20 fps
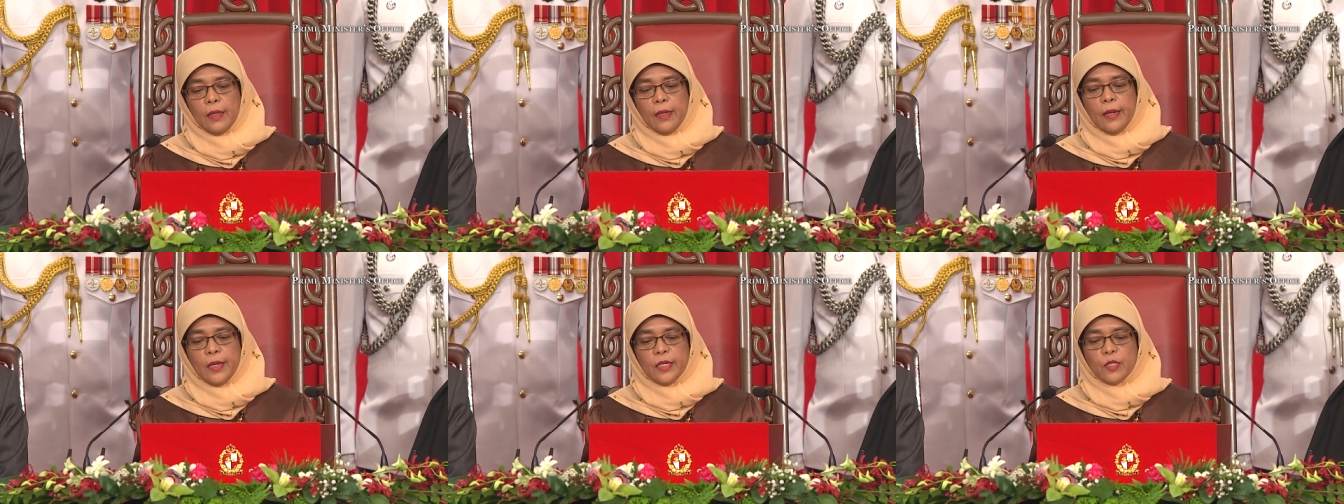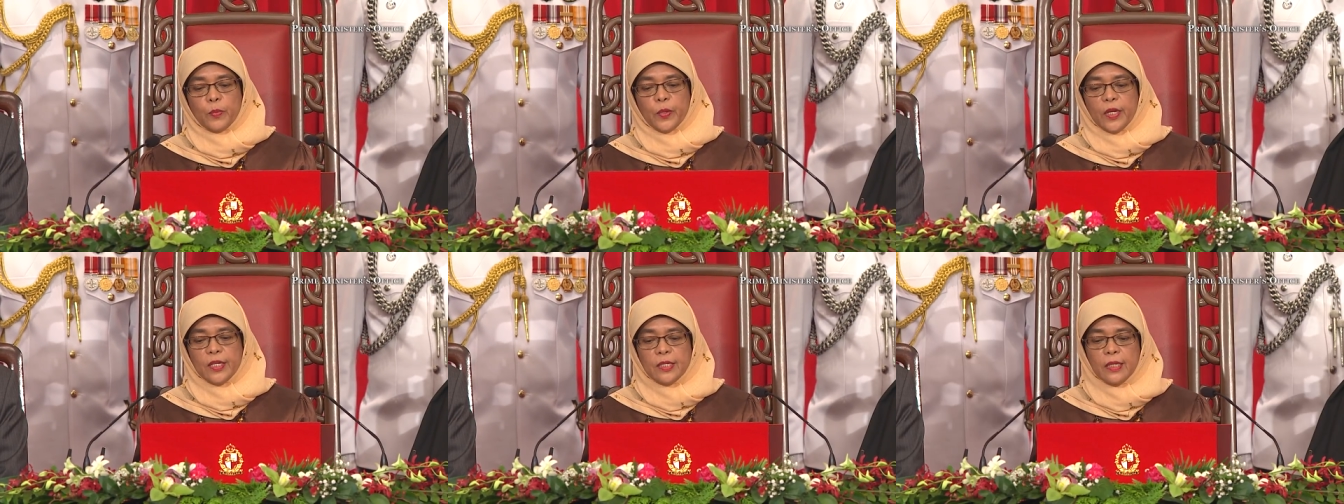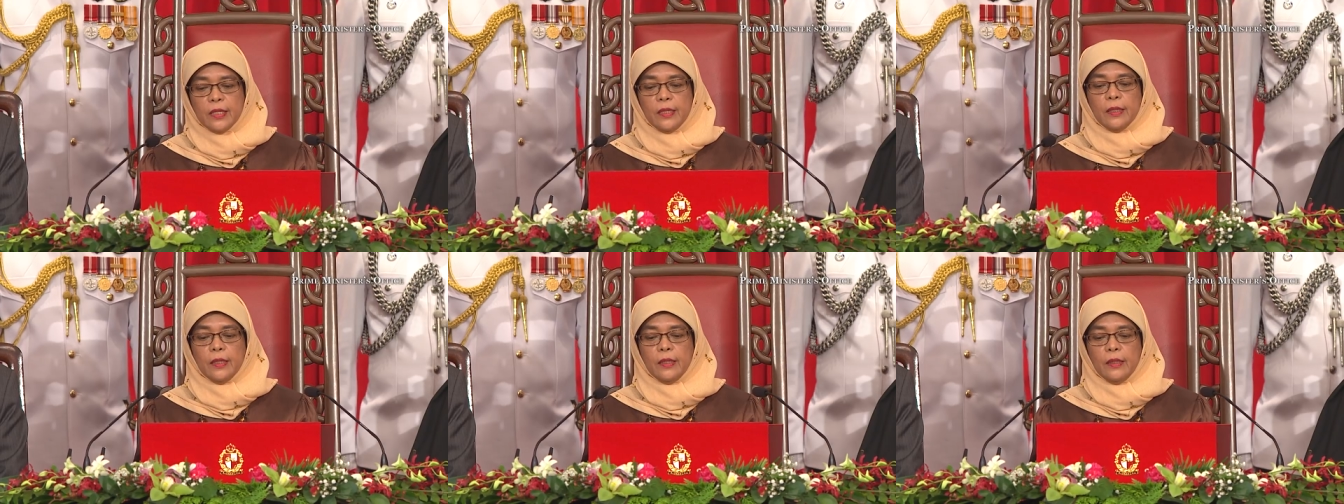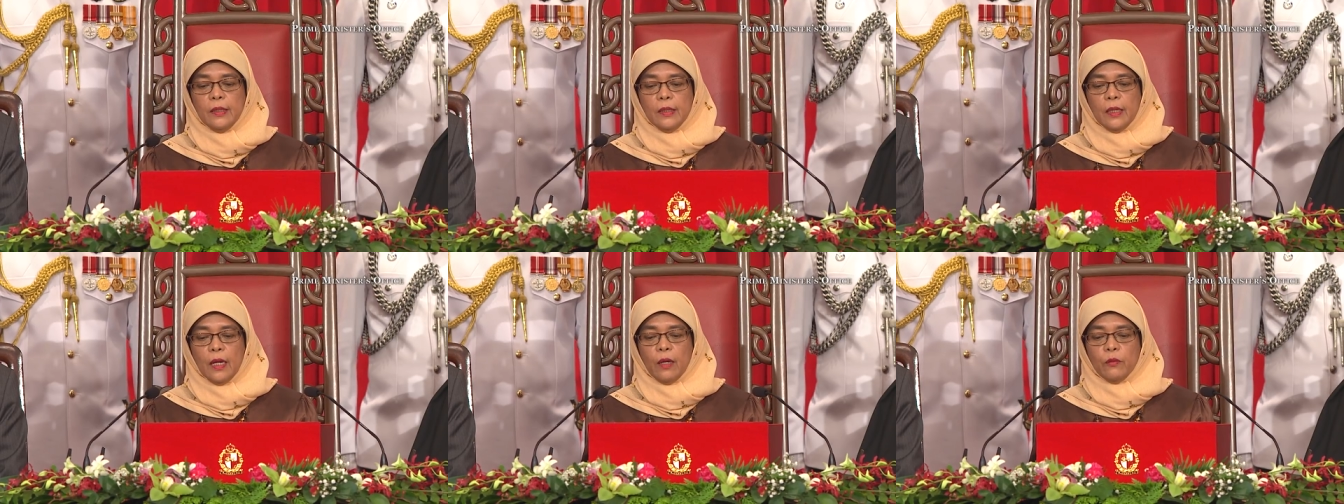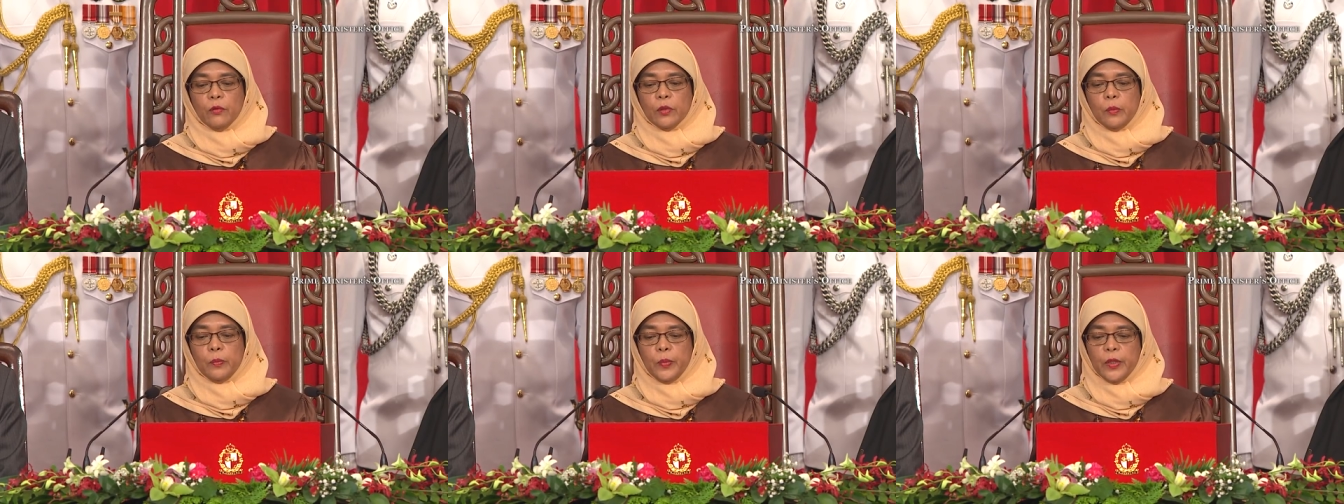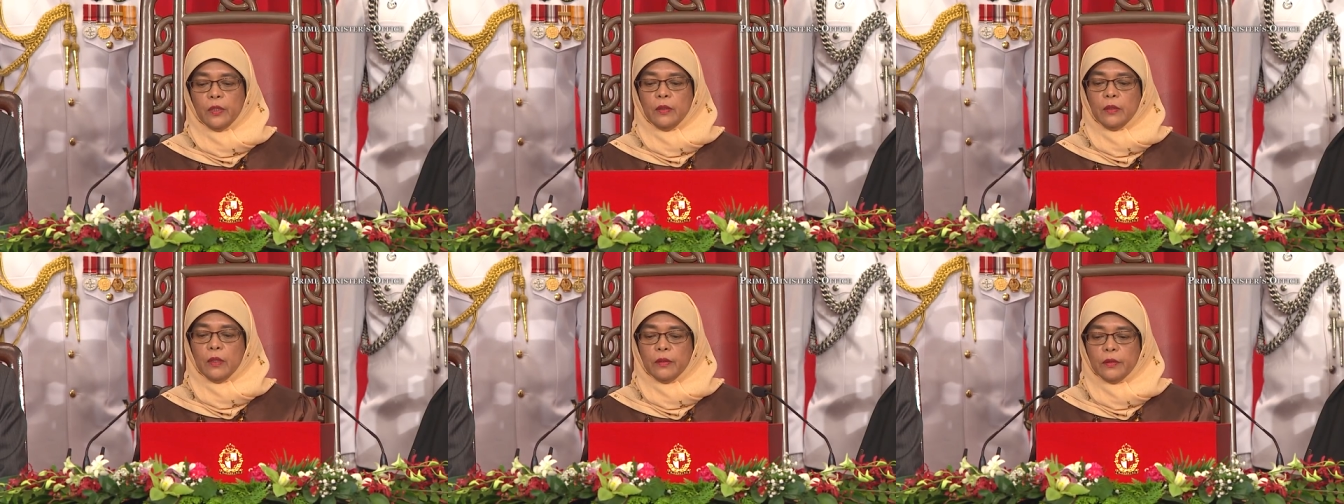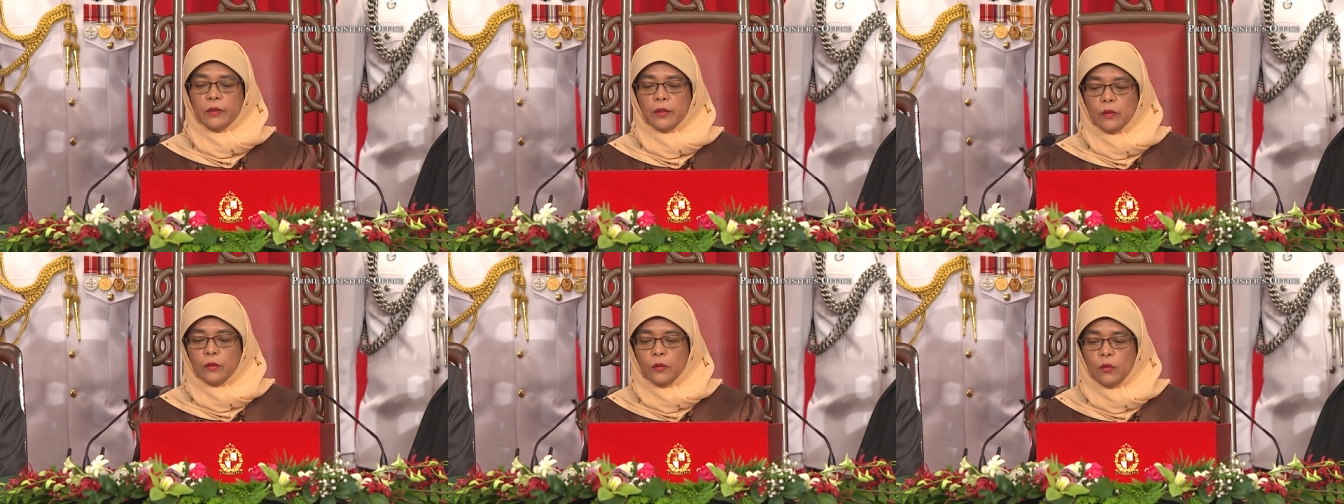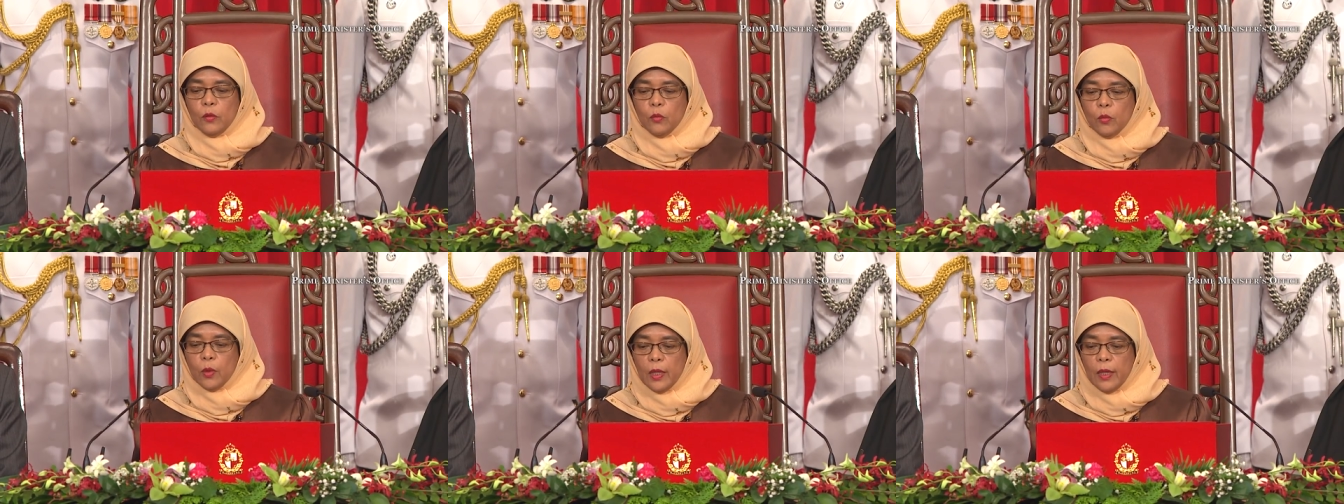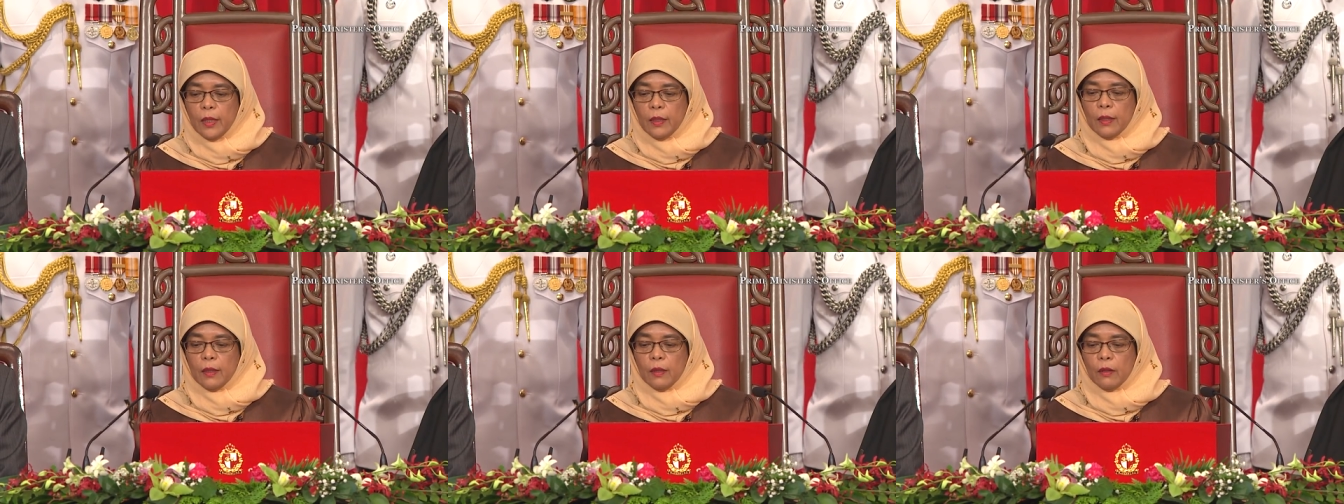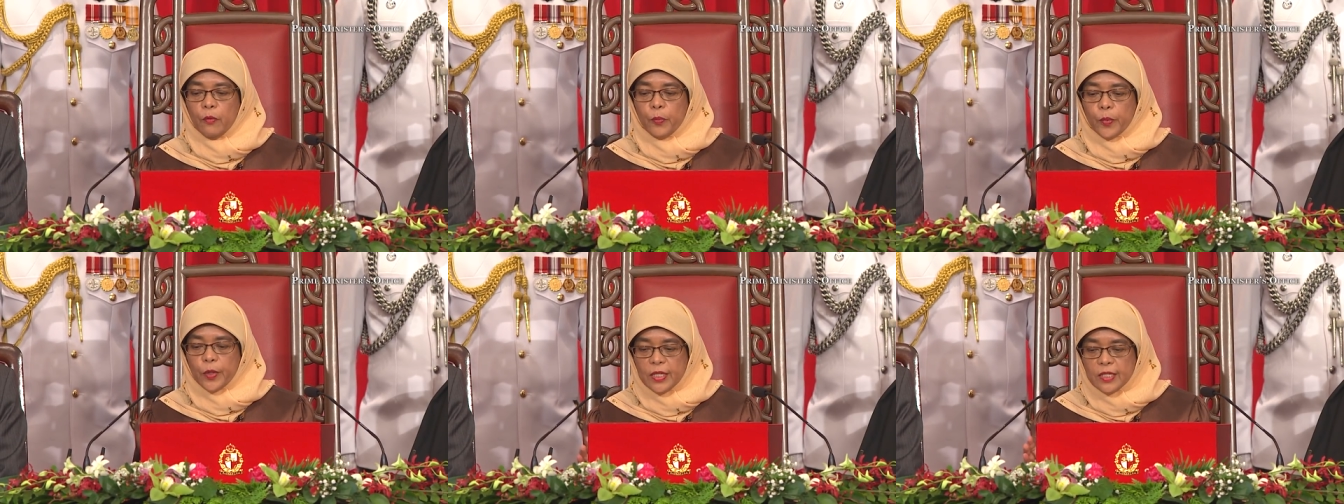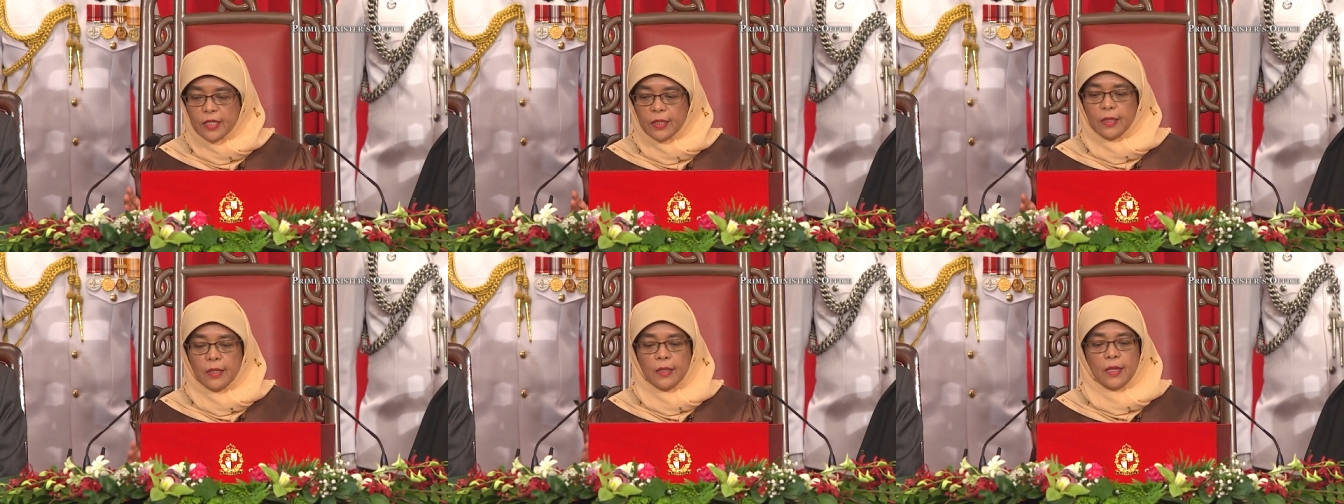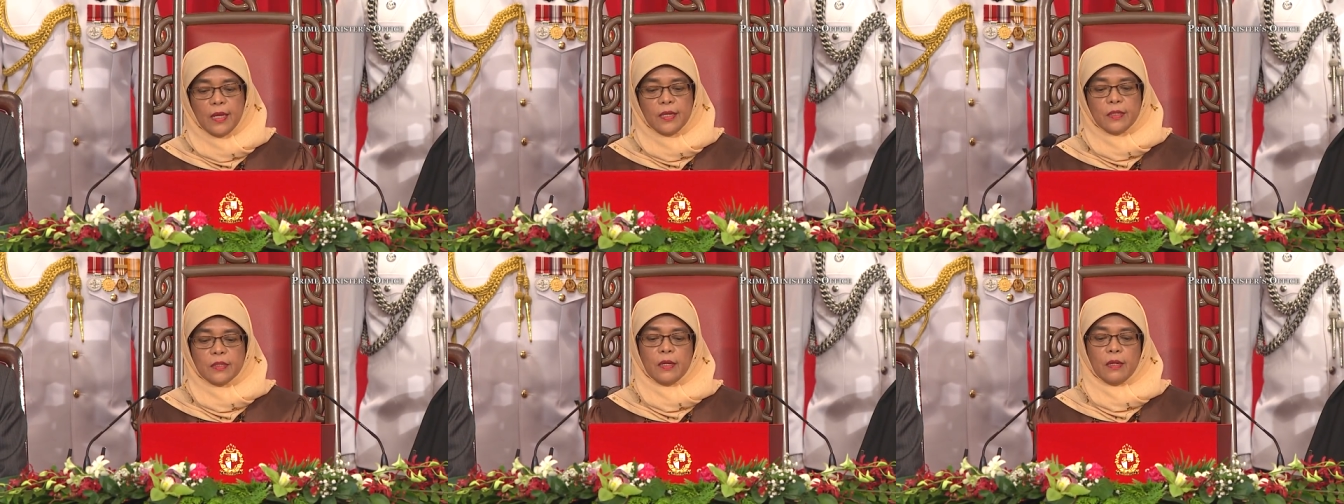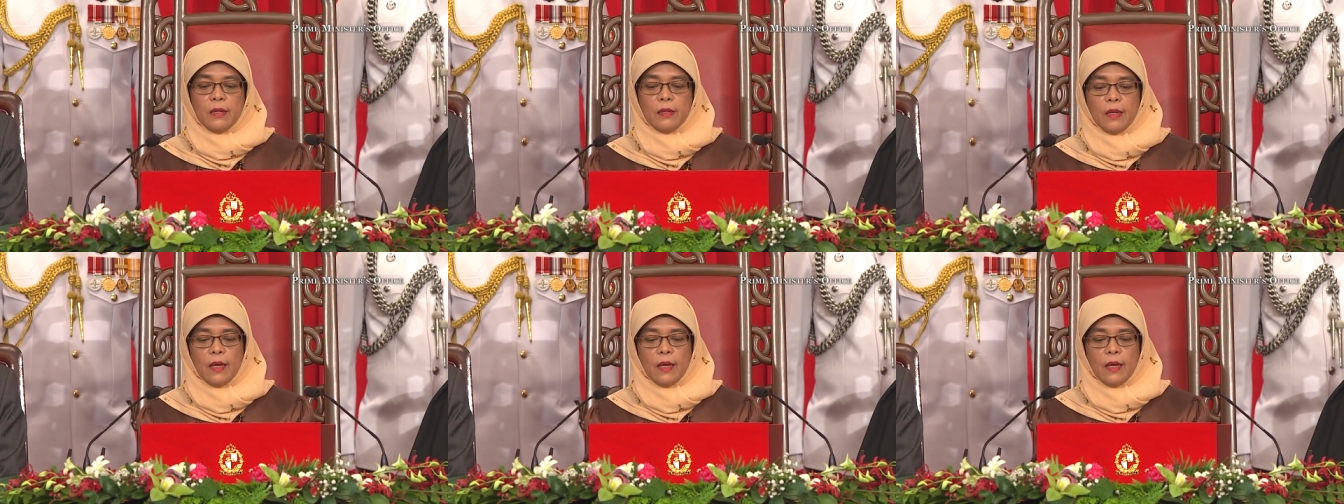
As president, I will build on the good work of President S.R.